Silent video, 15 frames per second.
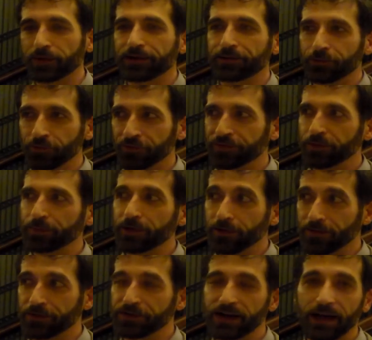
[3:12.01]
but it will still be
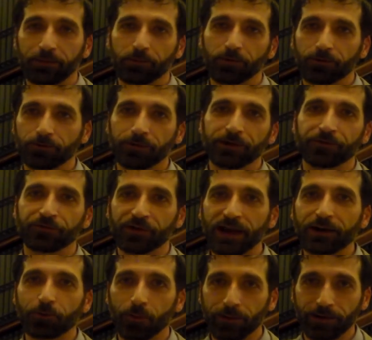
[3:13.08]
on the table when
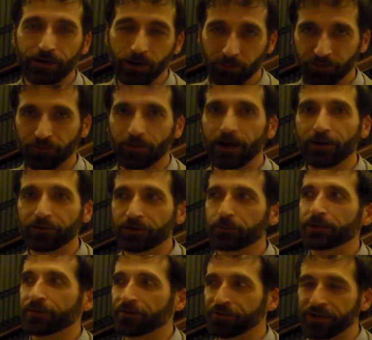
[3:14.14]
January comes around.
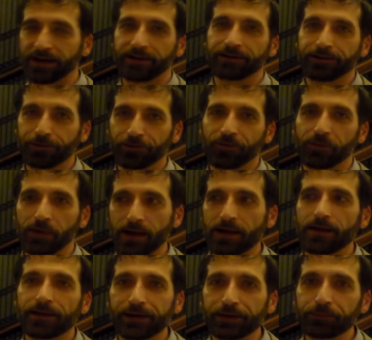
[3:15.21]
It'll be the second year of the
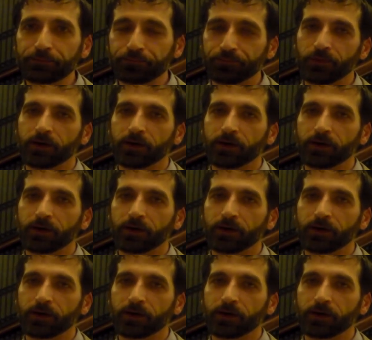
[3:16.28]
biennium.